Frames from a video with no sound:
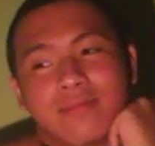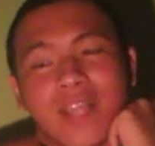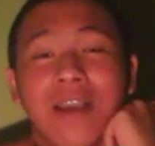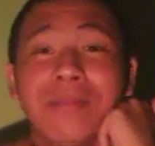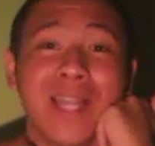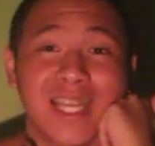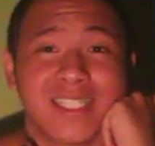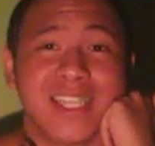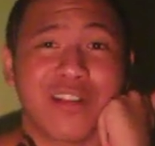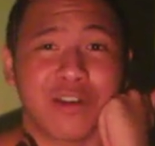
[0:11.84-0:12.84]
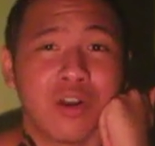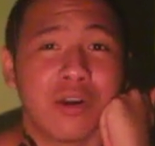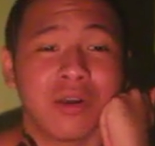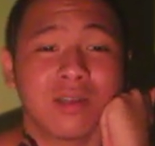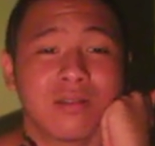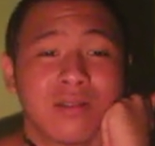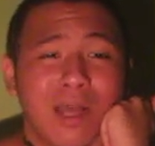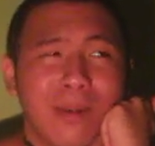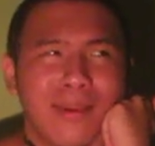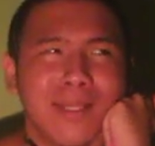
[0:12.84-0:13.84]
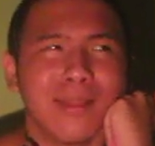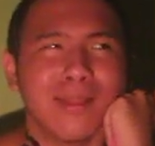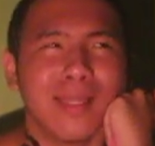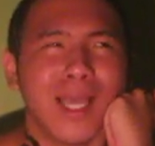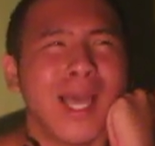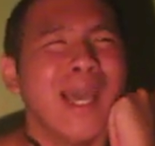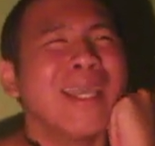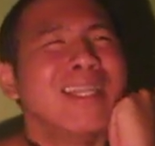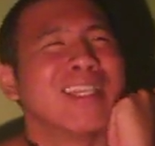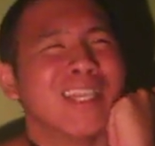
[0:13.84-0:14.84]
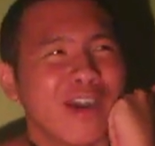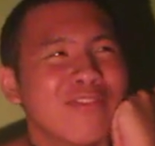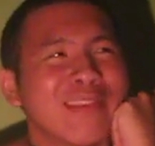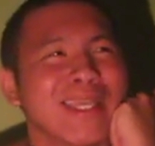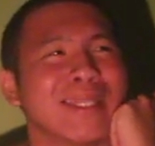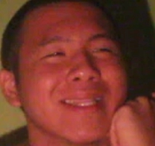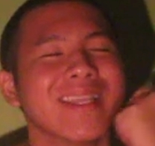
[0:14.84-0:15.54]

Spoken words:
Ang plastic ko, but I love it.